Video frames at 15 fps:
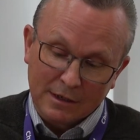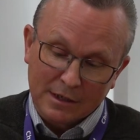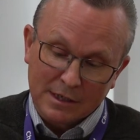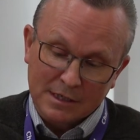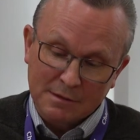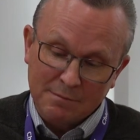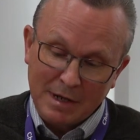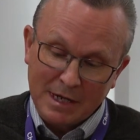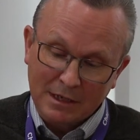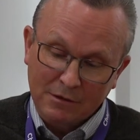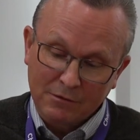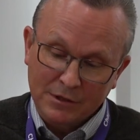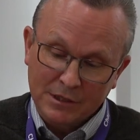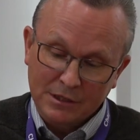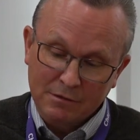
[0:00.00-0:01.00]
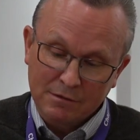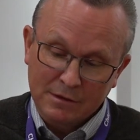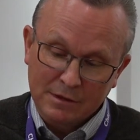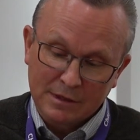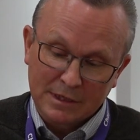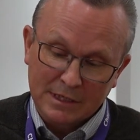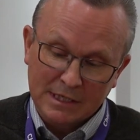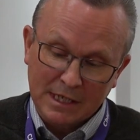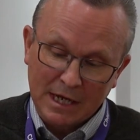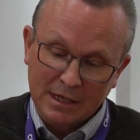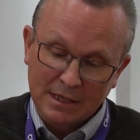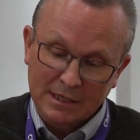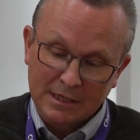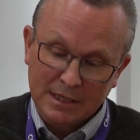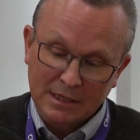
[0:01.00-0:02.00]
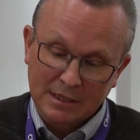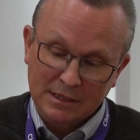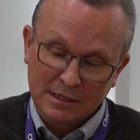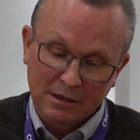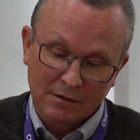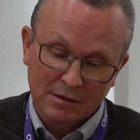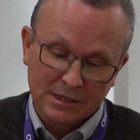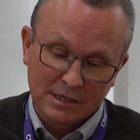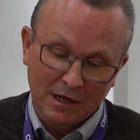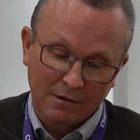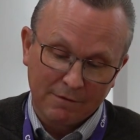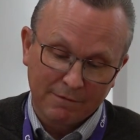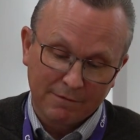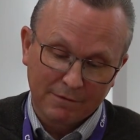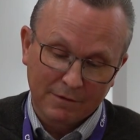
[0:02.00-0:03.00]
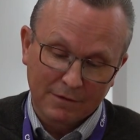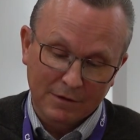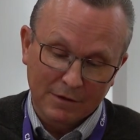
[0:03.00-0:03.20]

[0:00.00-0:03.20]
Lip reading: As the medical student, Sana thinks to herself,